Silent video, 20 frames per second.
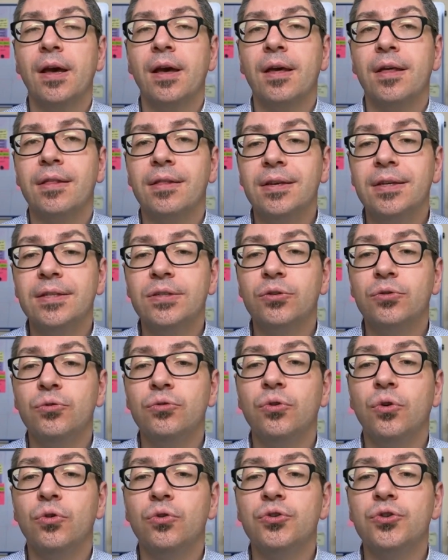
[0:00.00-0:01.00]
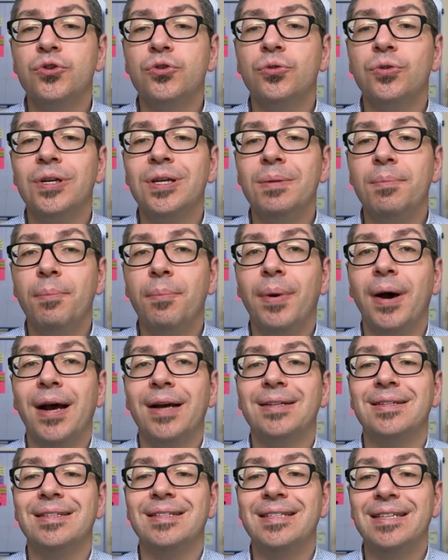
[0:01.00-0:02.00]
This could also
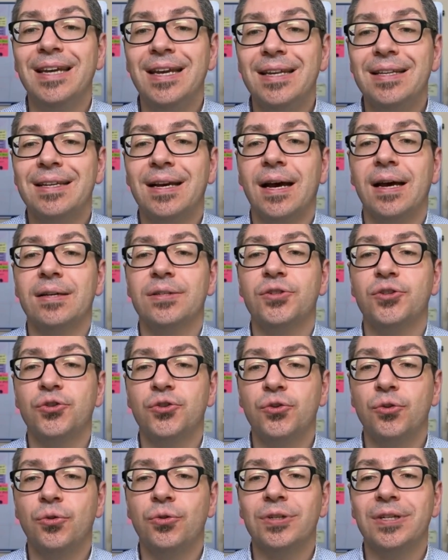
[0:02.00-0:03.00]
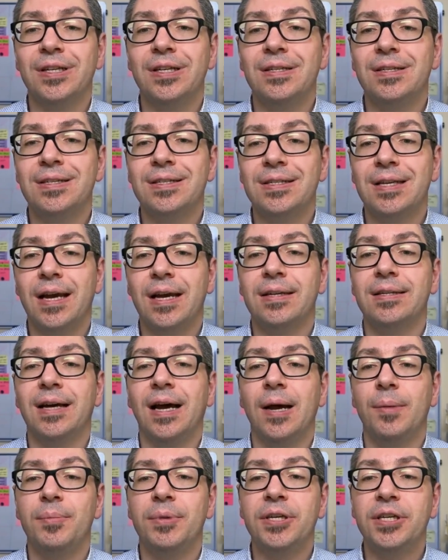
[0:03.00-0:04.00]
impact data stored
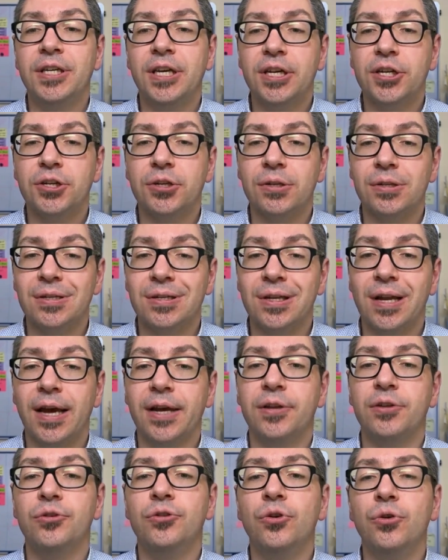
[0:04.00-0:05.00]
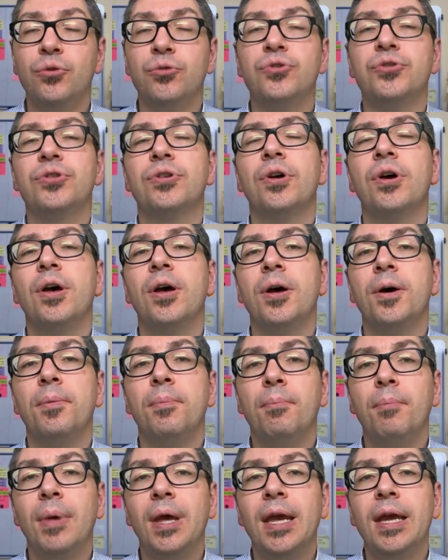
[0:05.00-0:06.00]
inside applications like Notes,
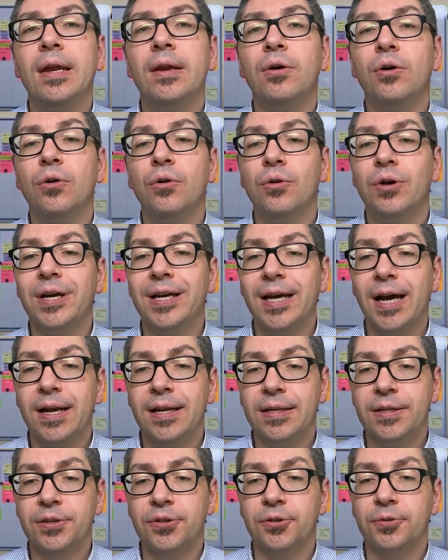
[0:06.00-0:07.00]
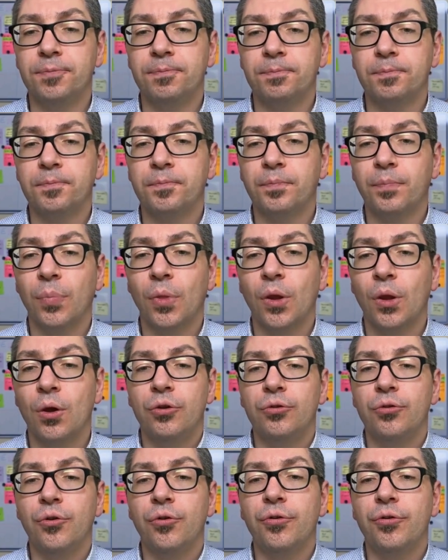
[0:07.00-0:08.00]
Mail, or Calendar.
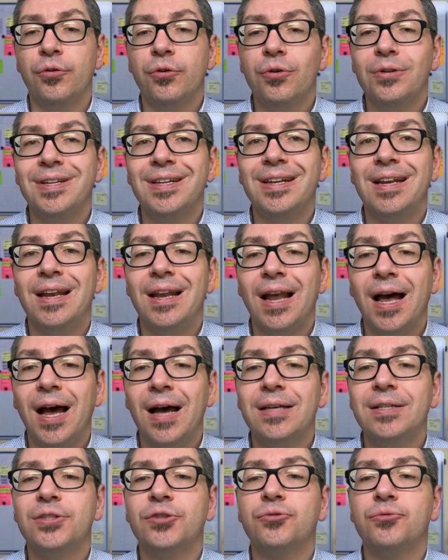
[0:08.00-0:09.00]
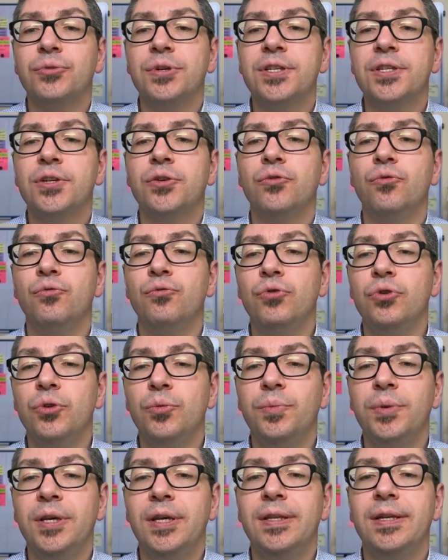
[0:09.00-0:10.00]
The third and last risk
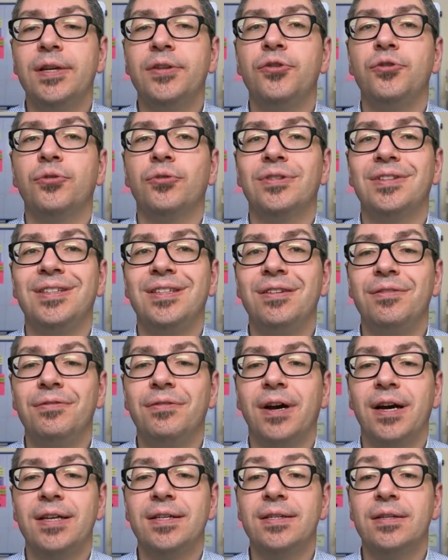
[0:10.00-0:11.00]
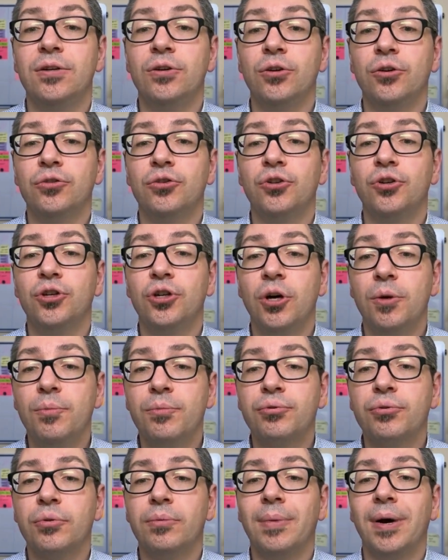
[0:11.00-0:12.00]
would be that your device got
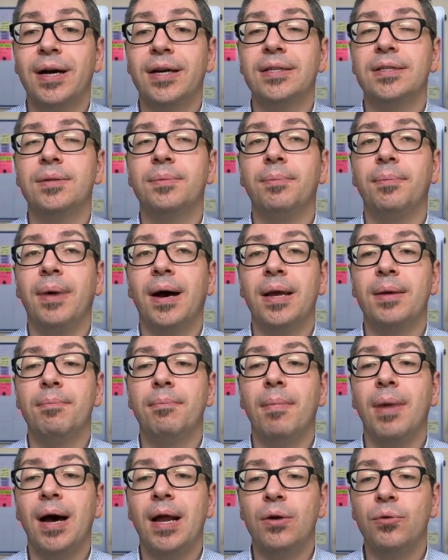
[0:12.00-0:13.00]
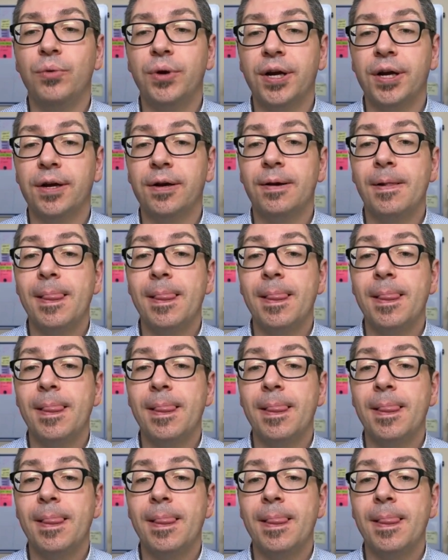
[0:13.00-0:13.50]
compromised by malware.